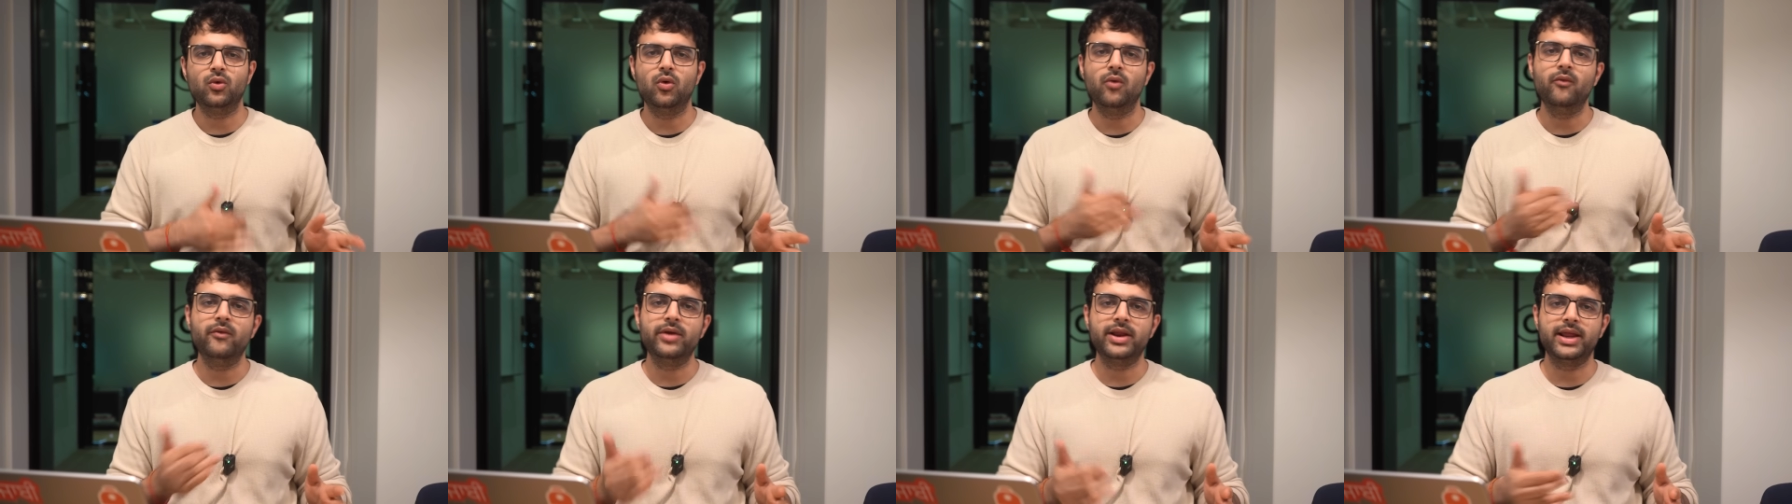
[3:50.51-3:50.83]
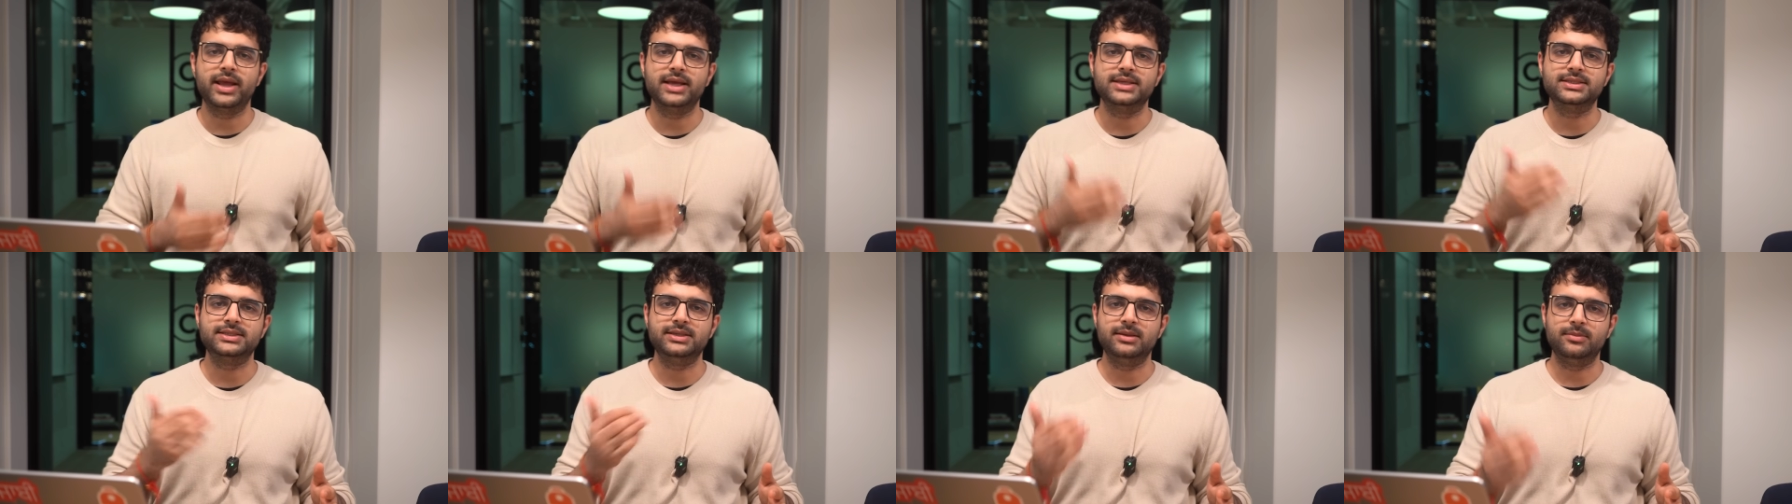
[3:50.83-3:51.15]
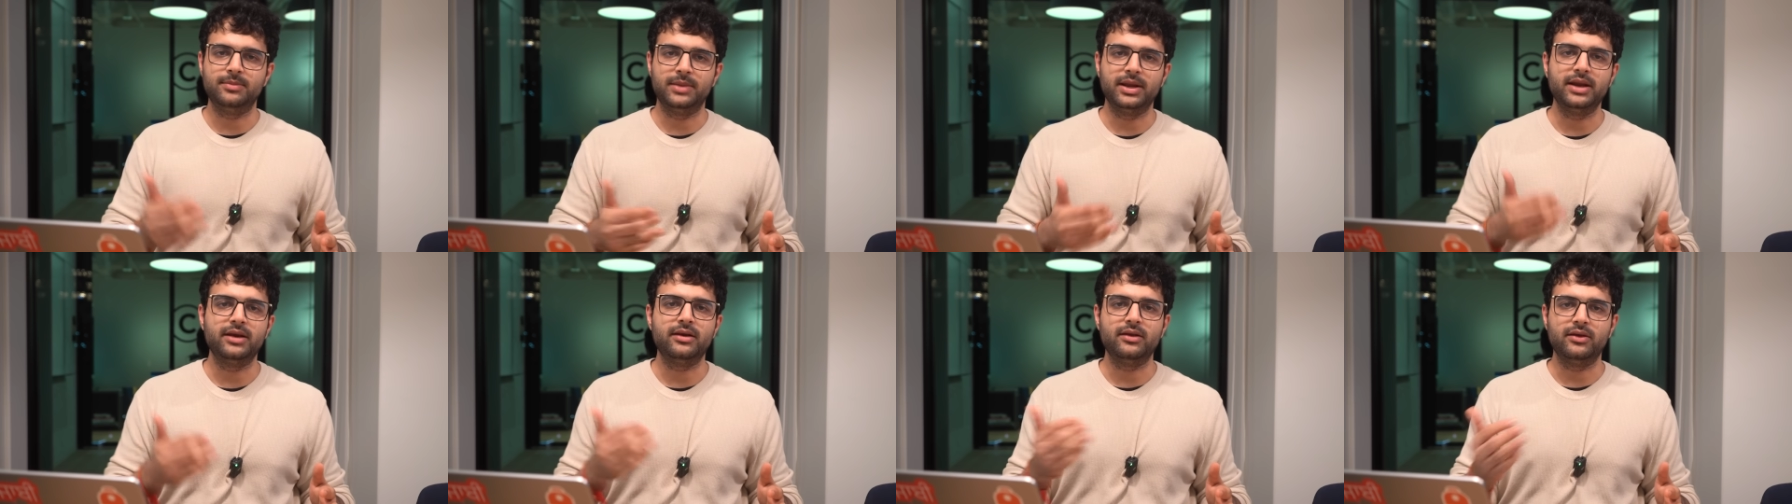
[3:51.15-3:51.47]

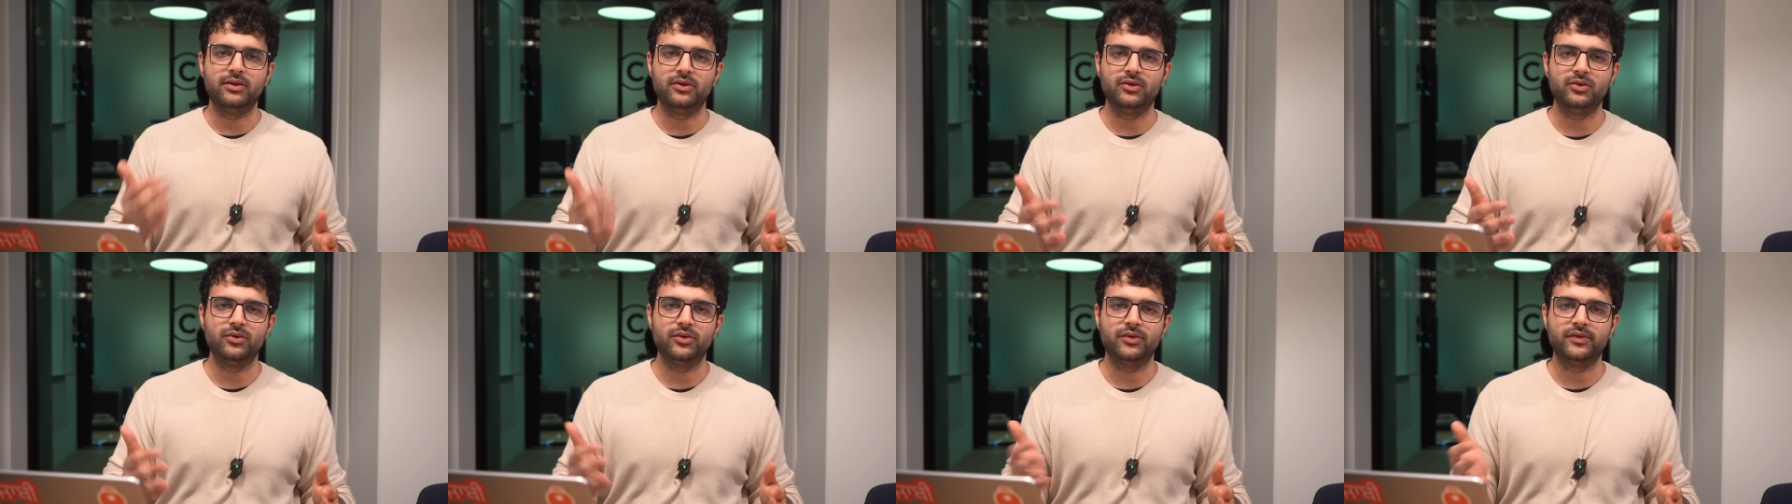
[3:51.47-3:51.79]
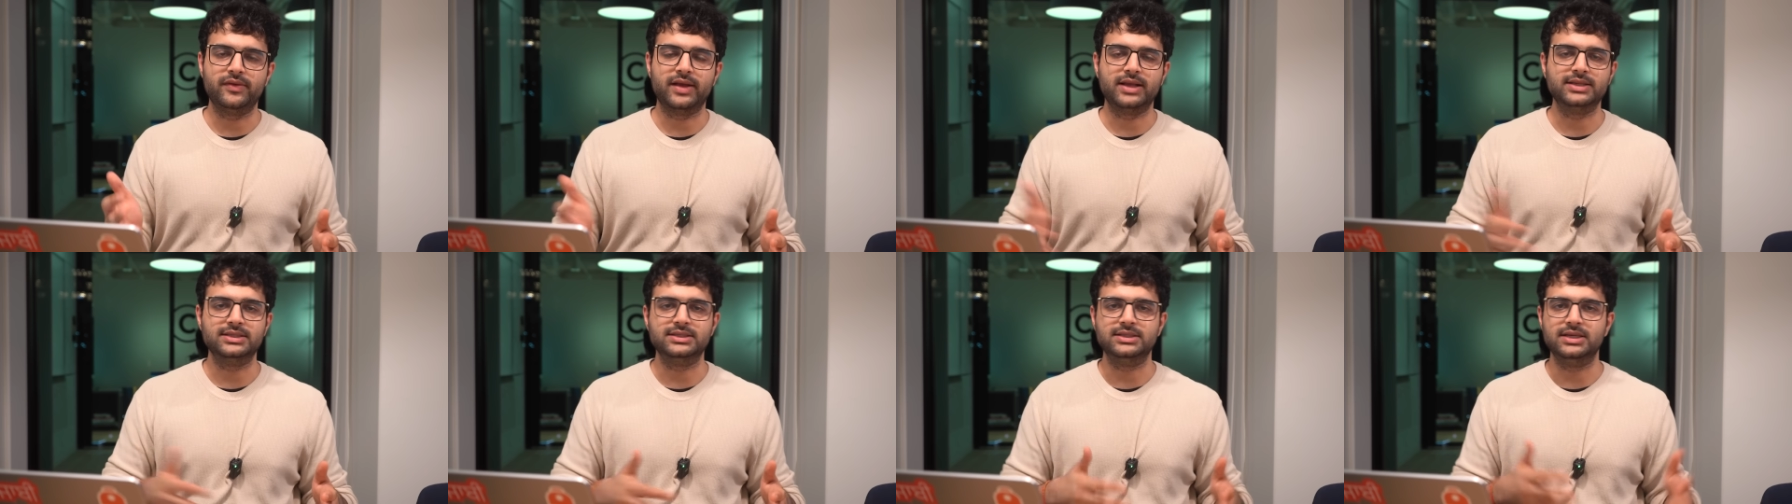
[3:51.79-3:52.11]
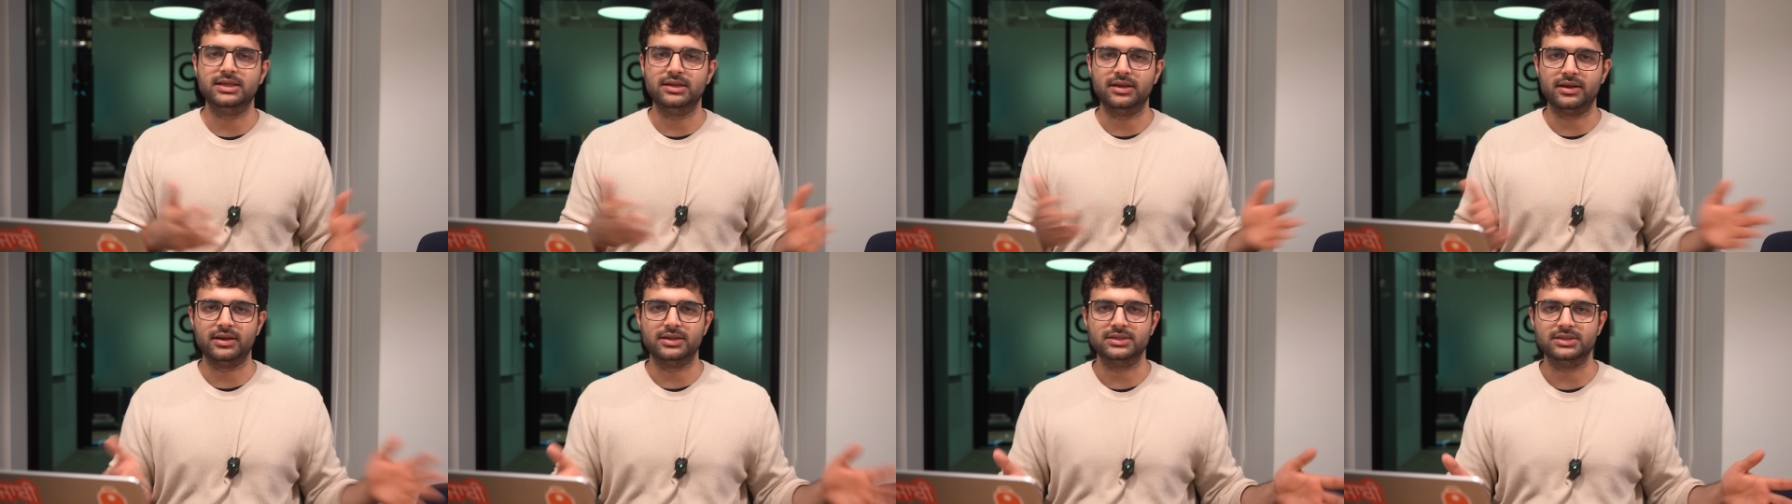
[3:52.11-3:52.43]
overestimate issues as a
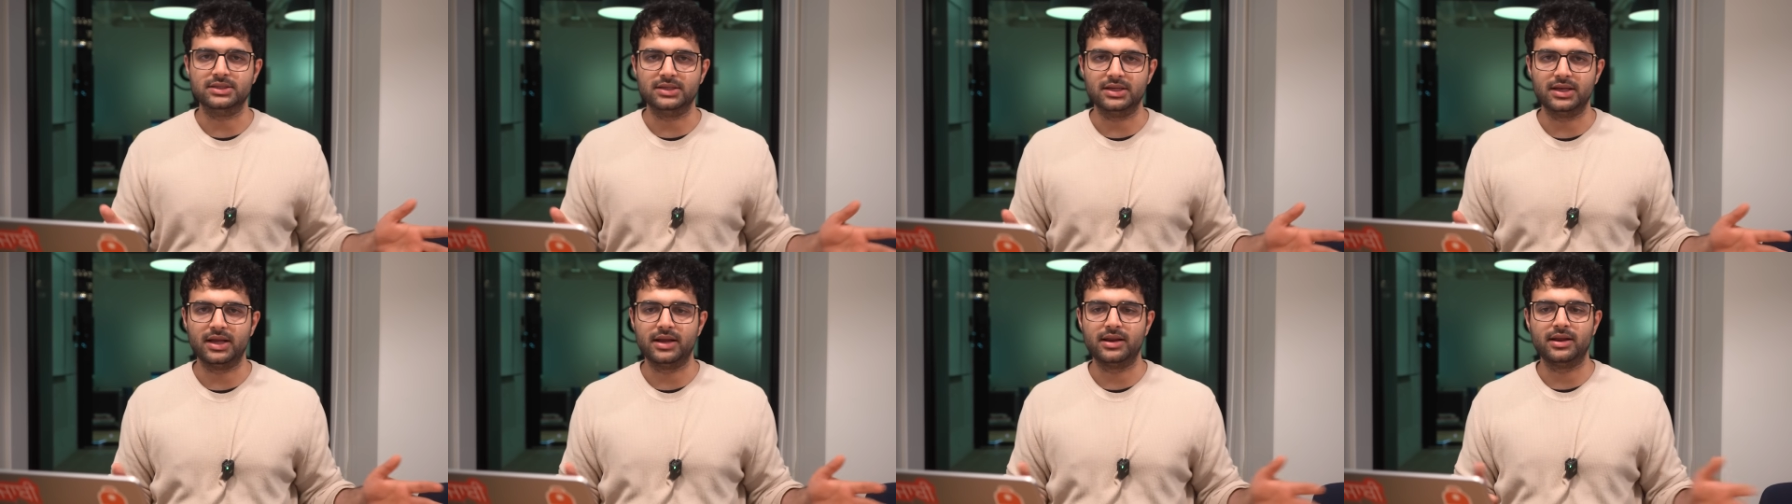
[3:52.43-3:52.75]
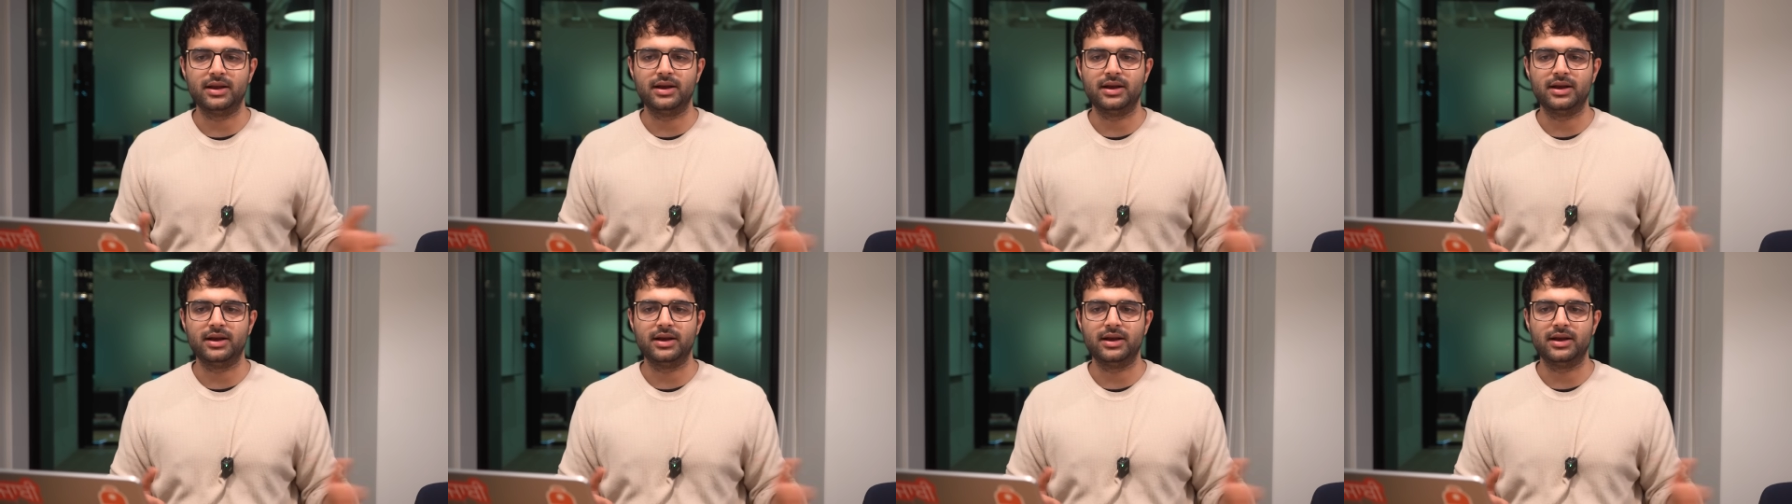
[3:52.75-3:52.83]
senior engineer.